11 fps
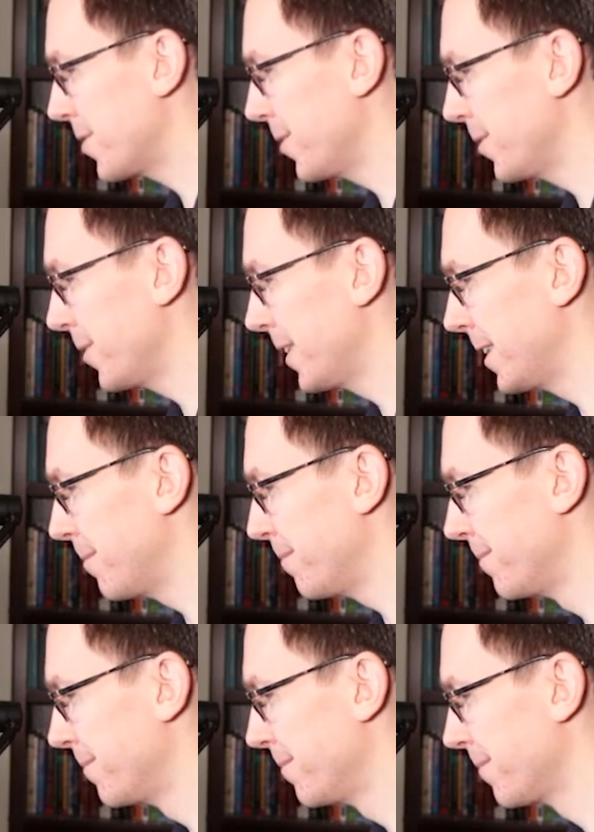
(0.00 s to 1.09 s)
to
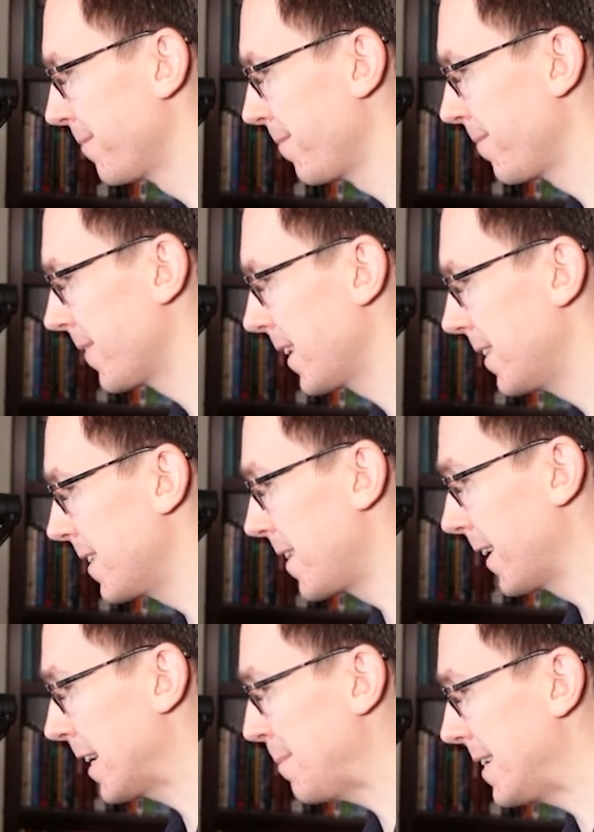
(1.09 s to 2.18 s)
um, the
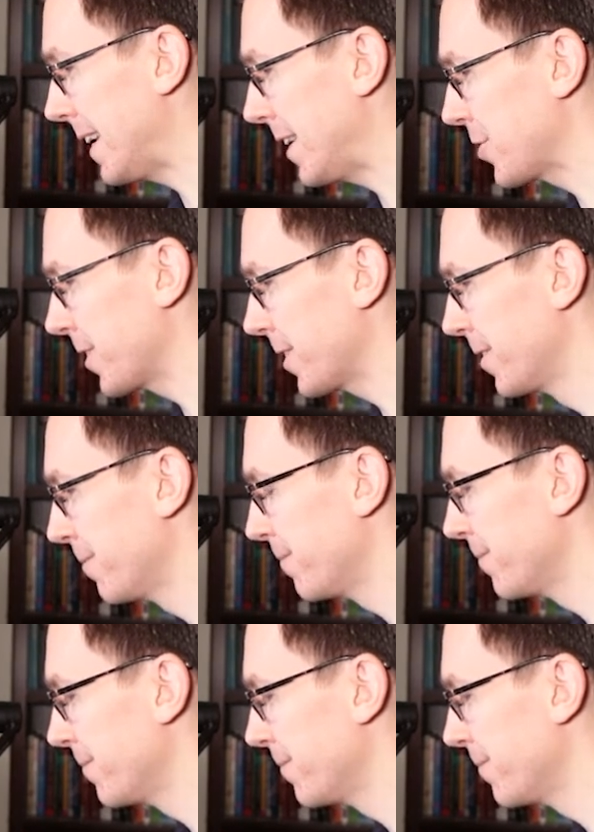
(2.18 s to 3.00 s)
documentation,